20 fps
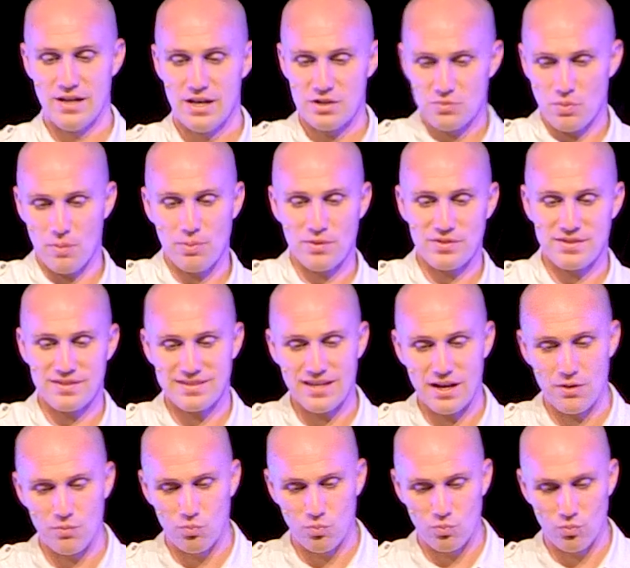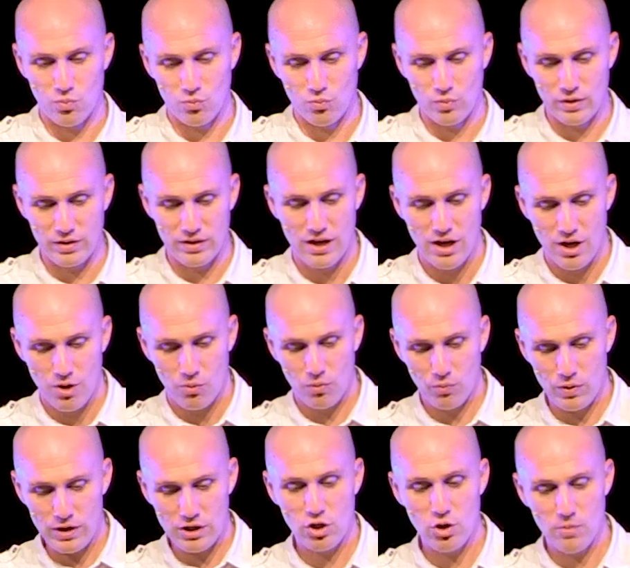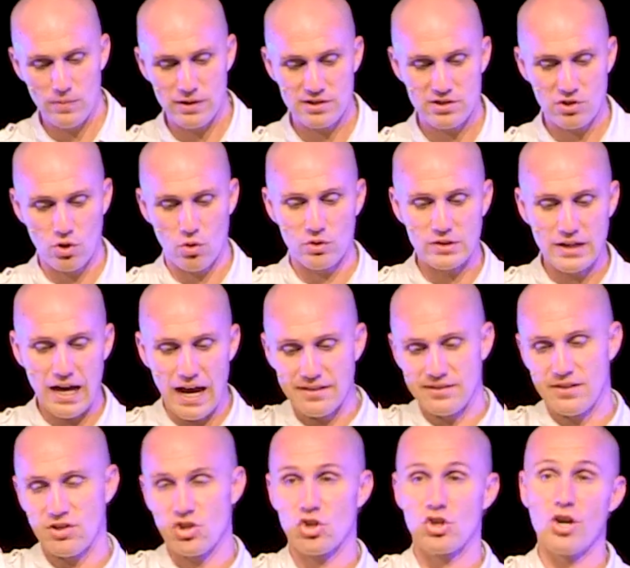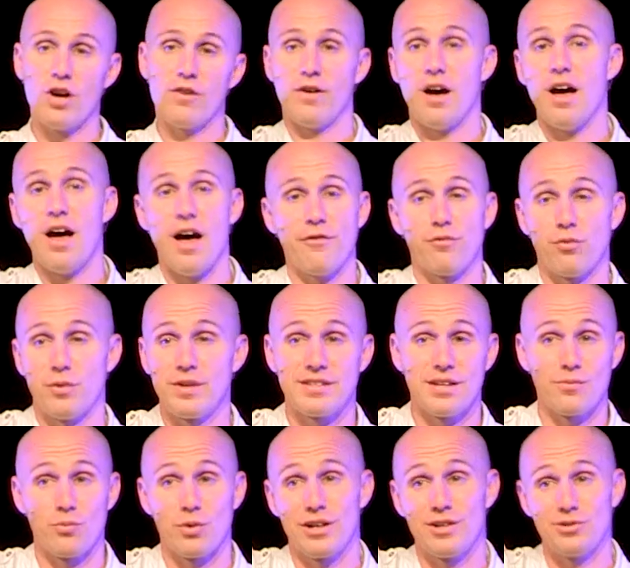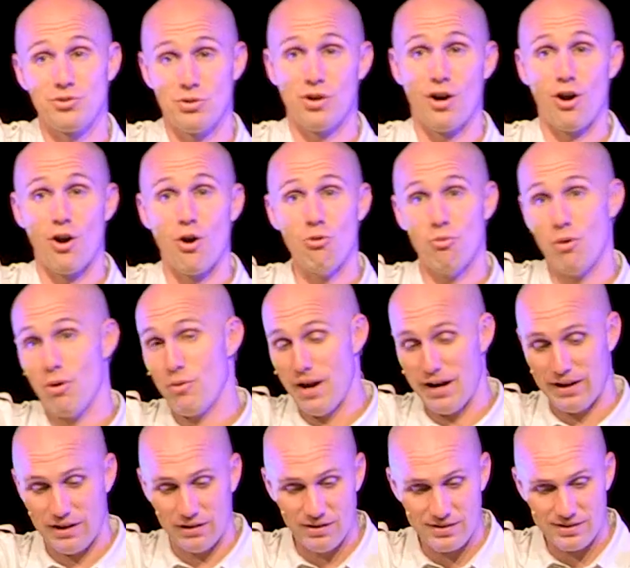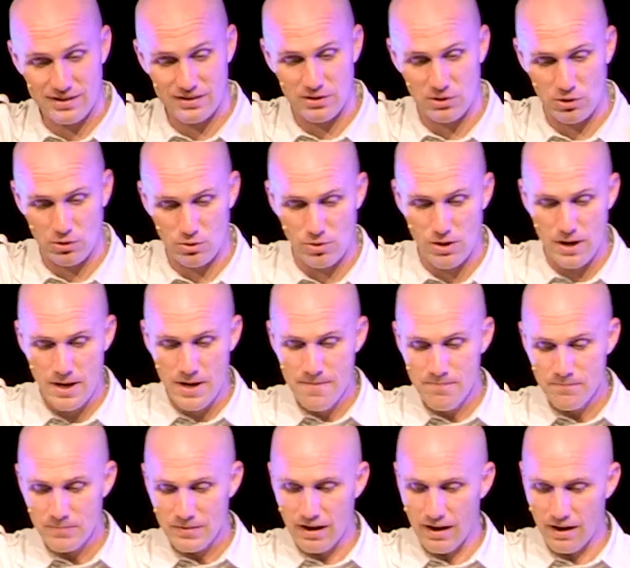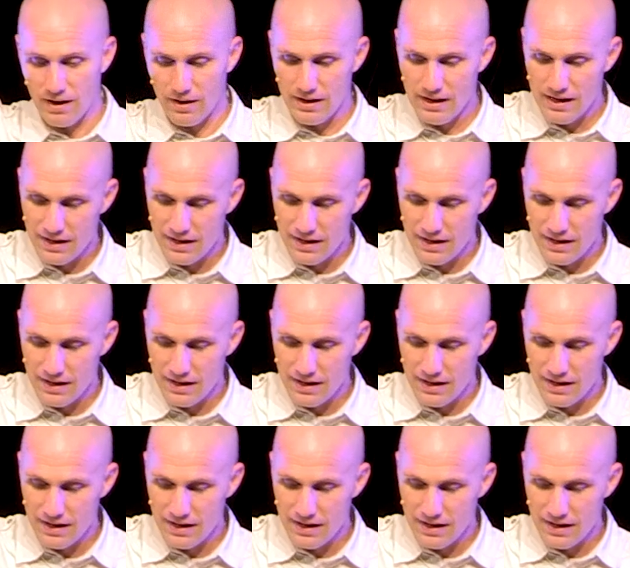As one person said, when, when we humans told God to shove off, and we said, we're going to do it our own way, we're not going to listen to you, uh,